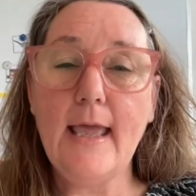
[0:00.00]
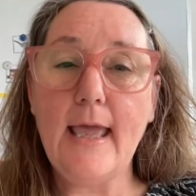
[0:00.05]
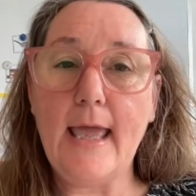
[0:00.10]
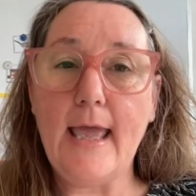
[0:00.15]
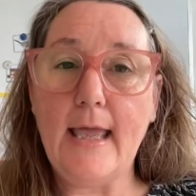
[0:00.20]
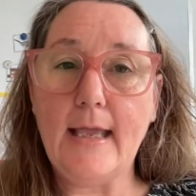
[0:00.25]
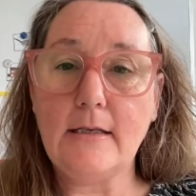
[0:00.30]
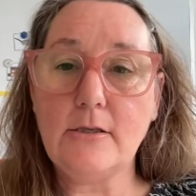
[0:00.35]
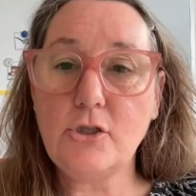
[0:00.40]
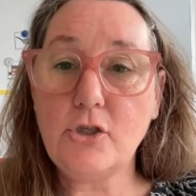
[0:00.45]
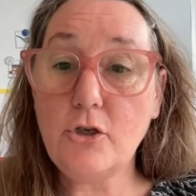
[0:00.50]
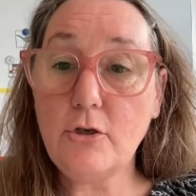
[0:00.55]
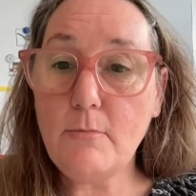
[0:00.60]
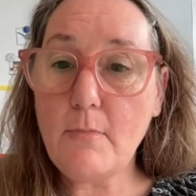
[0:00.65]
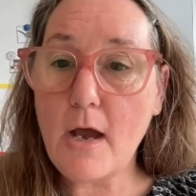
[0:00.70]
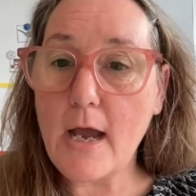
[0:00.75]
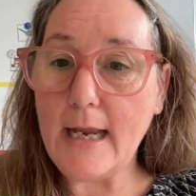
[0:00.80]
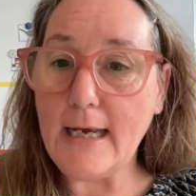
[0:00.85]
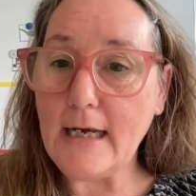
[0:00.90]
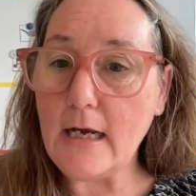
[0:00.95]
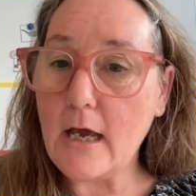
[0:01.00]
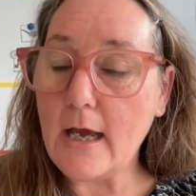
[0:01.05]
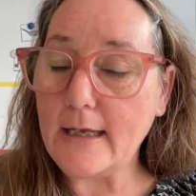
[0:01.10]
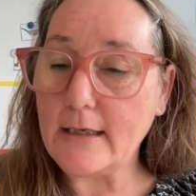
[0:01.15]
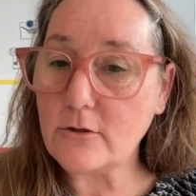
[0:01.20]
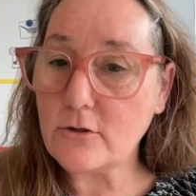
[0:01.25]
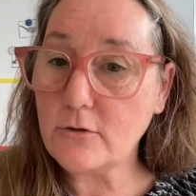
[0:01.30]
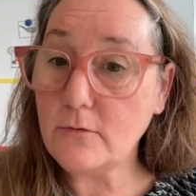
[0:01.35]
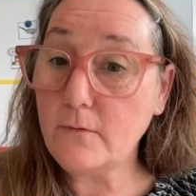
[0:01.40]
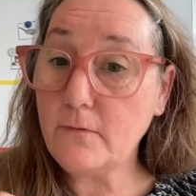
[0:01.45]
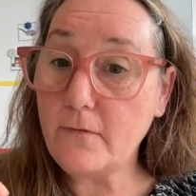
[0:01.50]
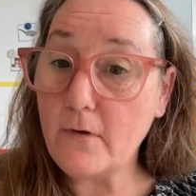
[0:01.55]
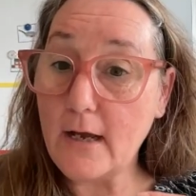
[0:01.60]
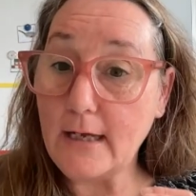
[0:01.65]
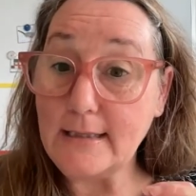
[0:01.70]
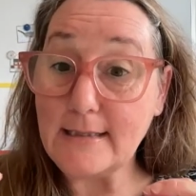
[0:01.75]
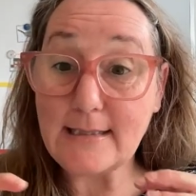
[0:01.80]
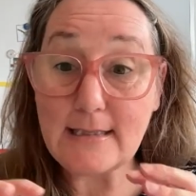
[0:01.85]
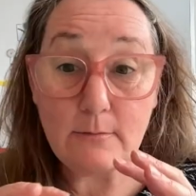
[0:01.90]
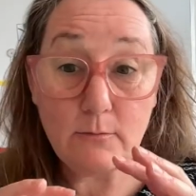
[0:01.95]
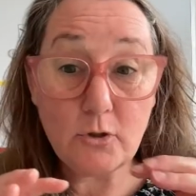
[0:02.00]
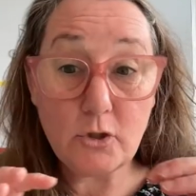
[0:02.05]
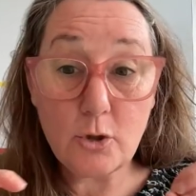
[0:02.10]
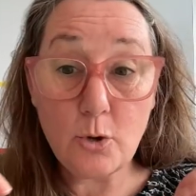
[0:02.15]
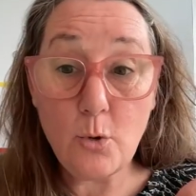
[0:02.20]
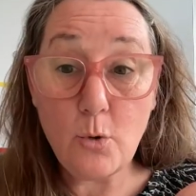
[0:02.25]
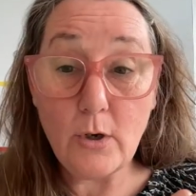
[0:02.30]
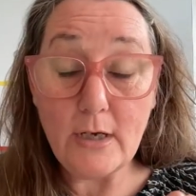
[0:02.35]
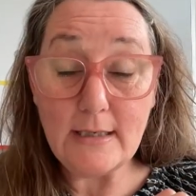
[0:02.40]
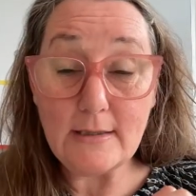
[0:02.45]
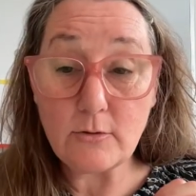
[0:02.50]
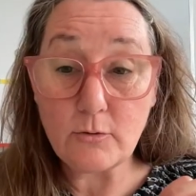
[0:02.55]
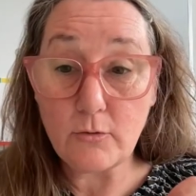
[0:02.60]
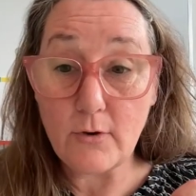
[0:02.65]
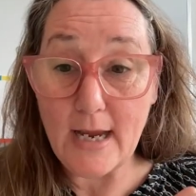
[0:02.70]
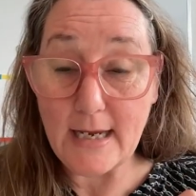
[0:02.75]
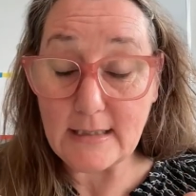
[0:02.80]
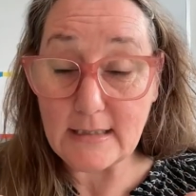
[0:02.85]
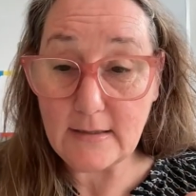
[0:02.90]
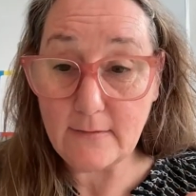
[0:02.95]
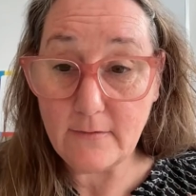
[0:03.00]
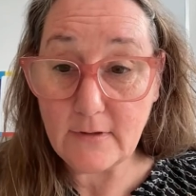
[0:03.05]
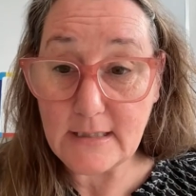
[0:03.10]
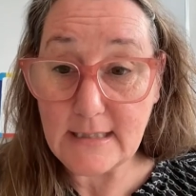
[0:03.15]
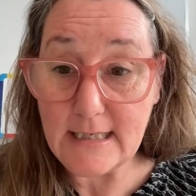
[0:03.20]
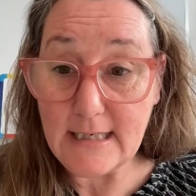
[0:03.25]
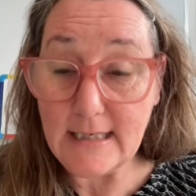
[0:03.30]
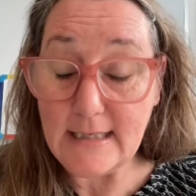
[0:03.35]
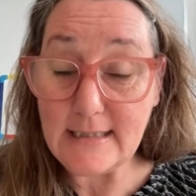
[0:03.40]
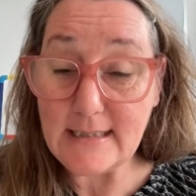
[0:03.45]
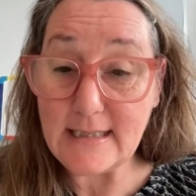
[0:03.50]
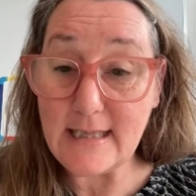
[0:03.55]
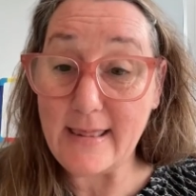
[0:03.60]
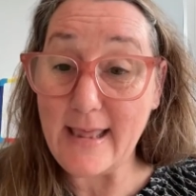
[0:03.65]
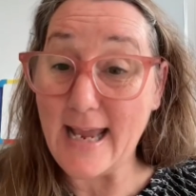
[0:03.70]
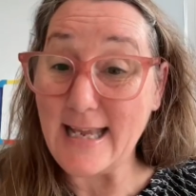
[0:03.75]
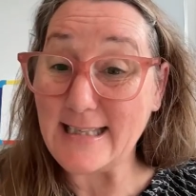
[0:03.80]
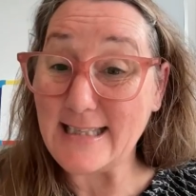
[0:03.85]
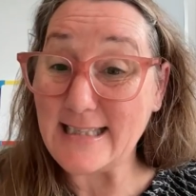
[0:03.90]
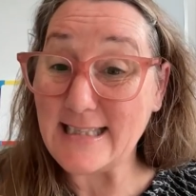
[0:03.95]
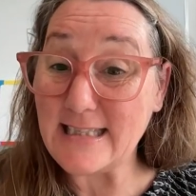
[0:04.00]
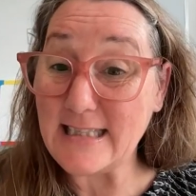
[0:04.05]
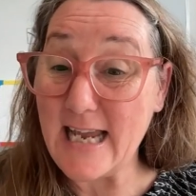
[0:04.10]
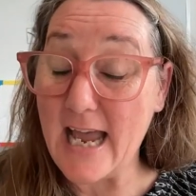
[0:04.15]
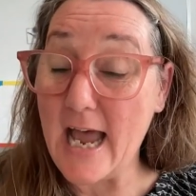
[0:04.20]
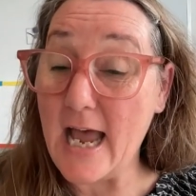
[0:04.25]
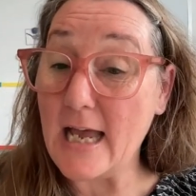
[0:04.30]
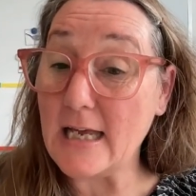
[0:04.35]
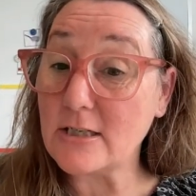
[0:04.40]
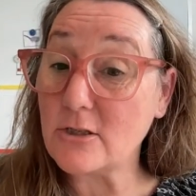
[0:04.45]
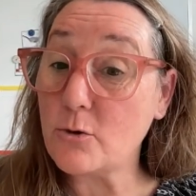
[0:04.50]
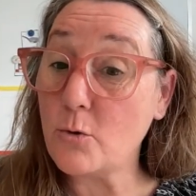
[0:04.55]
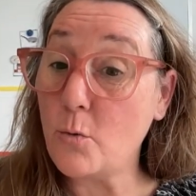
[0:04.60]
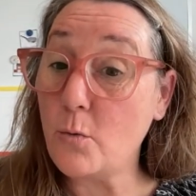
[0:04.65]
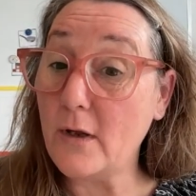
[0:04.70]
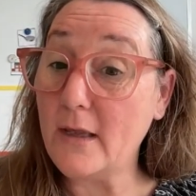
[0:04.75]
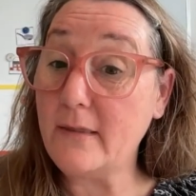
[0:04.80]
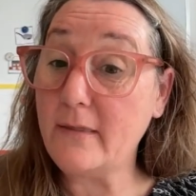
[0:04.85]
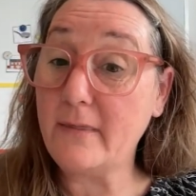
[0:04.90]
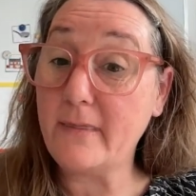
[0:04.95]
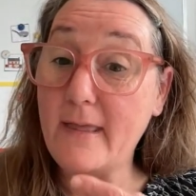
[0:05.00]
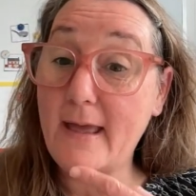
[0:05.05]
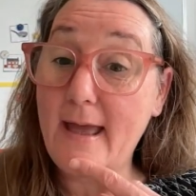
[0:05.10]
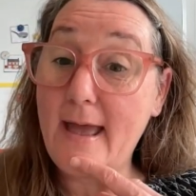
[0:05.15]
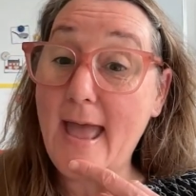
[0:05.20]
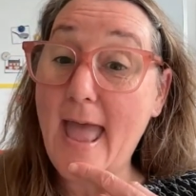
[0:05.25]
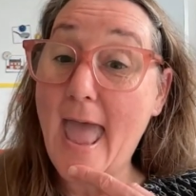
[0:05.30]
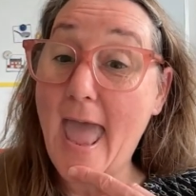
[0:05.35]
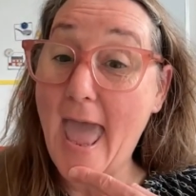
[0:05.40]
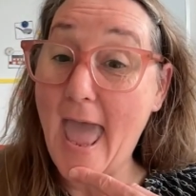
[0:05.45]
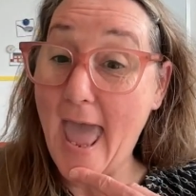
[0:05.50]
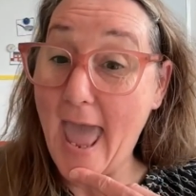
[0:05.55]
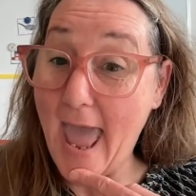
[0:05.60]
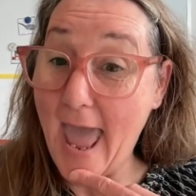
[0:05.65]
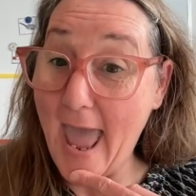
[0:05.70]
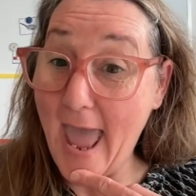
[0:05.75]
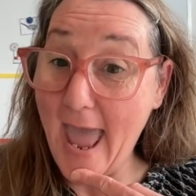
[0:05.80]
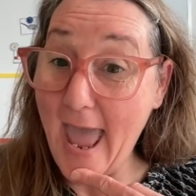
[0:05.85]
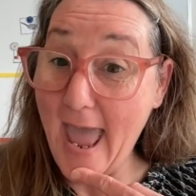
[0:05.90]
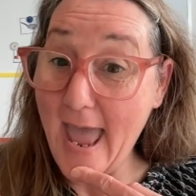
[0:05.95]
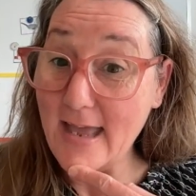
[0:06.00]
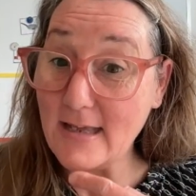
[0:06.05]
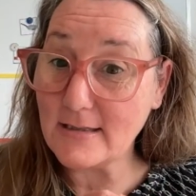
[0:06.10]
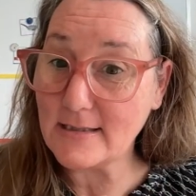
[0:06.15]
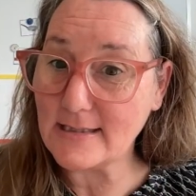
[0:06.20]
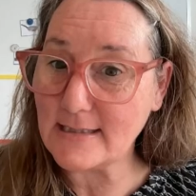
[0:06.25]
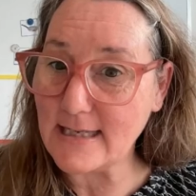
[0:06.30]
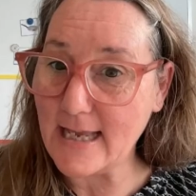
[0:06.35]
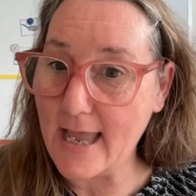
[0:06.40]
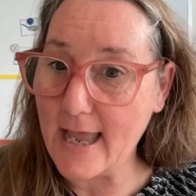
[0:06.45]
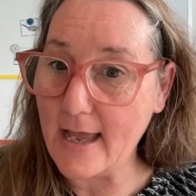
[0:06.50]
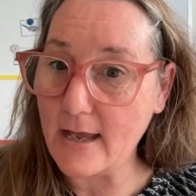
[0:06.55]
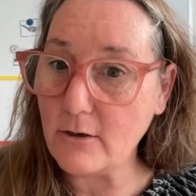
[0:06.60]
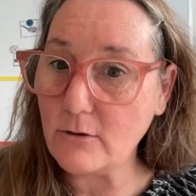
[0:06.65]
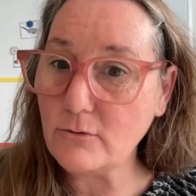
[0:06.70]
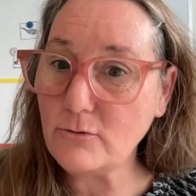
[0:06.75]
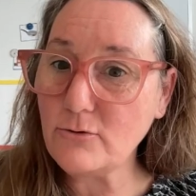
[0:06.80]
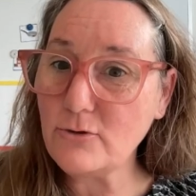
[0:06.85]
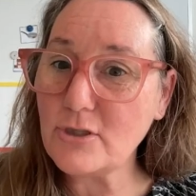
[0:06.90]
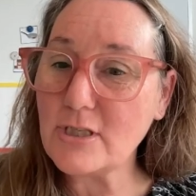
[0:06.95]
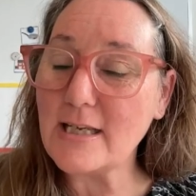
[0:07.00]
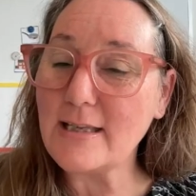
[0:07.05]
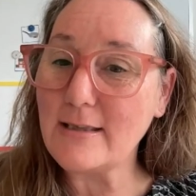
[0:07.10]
and you might like to find some toys or activities that start with the A sound,